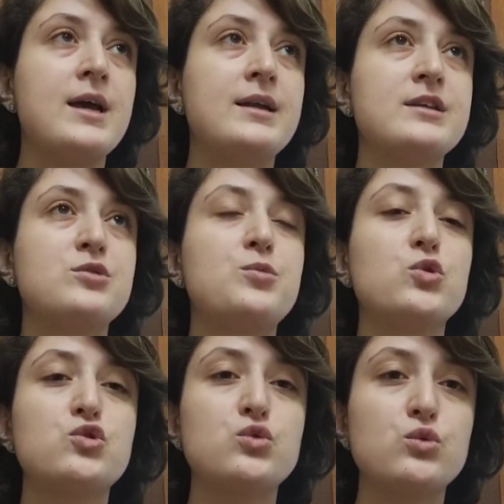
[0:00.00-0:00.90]
And as
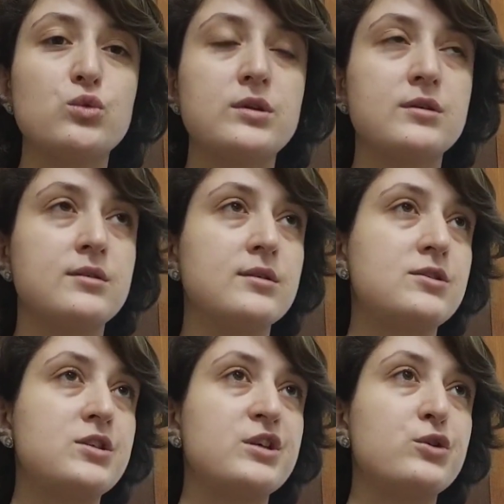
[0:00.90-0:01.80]
opposed to the
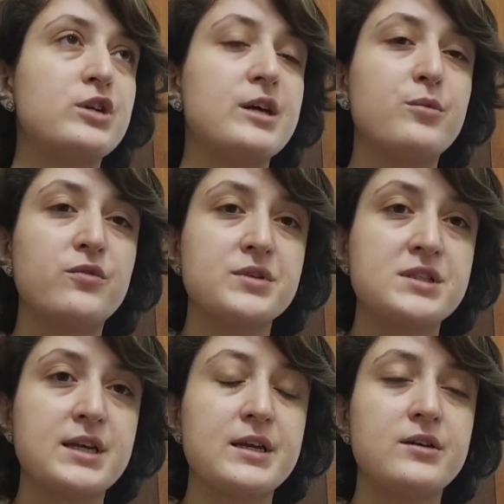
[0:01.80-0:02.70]
stereotype of a
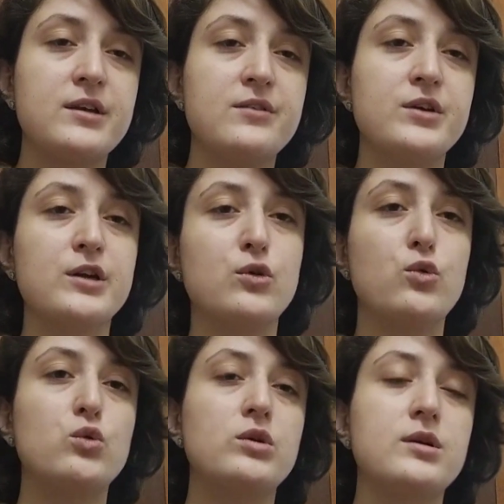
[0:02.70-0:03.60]
saint living
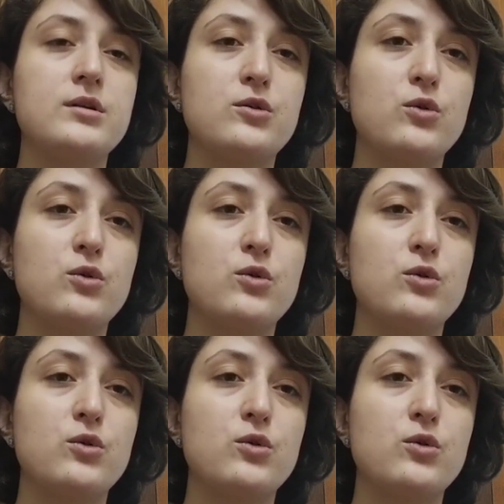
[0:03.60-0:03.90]
alone,